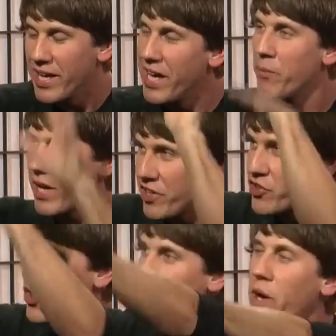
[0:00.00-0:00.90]
And when I
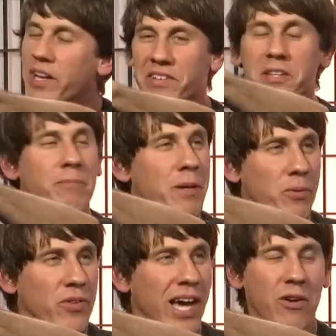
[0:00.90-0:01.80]
show it to the
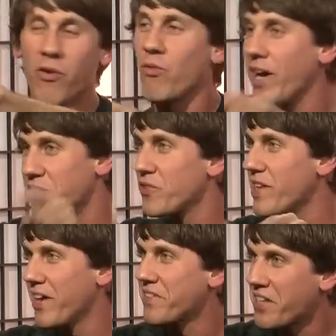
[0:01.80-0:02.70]
people that write those
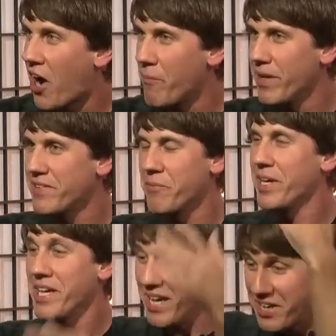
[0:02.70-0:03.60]
nasty comments, I'm
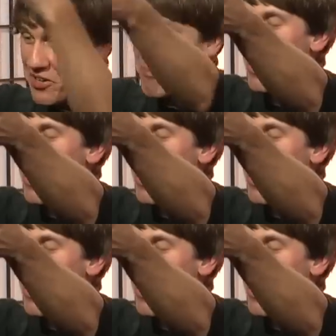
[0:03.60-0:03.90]
like, your